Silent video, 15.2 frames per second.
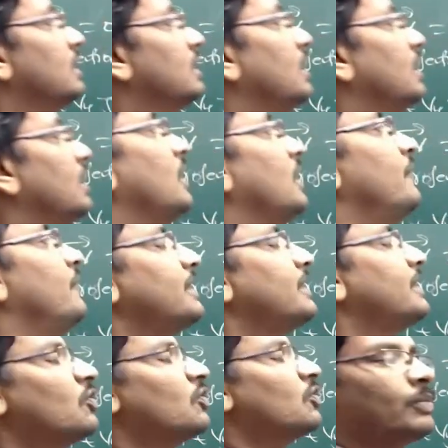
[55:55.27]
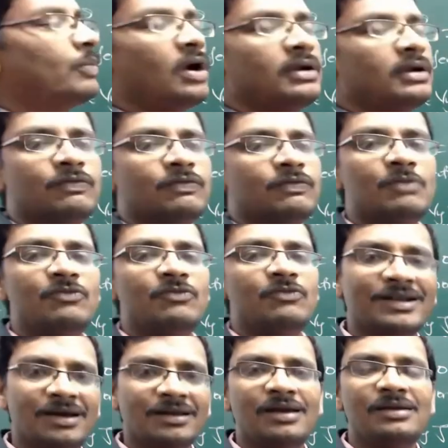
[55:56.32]
everything we brought it from
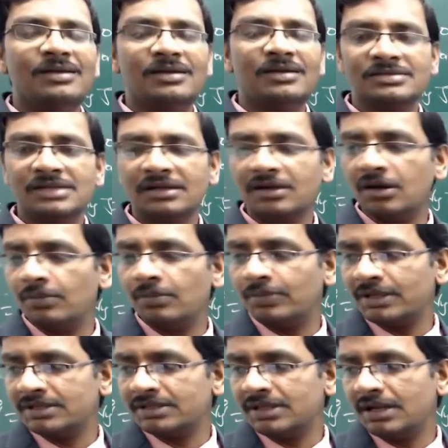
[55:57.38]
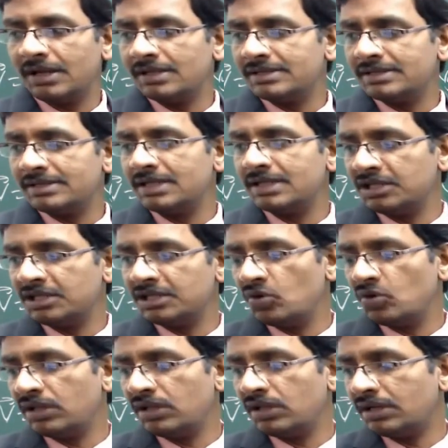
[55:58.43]
vector calculus and complex analysis, nothing more
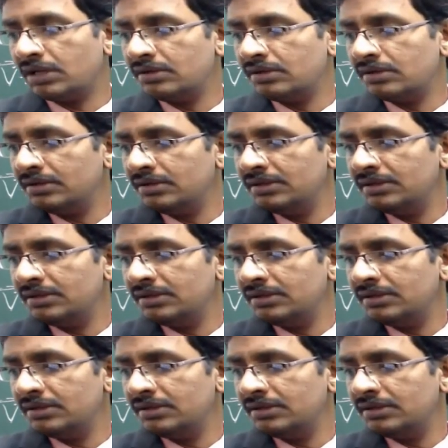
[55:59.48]
than that. This